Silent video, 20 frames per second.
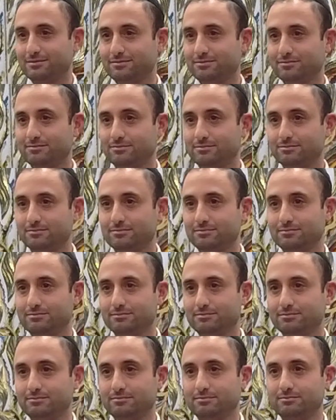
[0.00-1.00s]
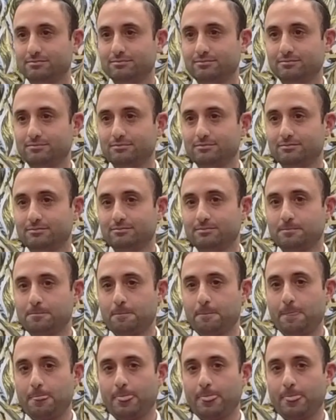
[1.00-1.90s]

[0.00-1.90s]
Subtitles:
(no one is talking)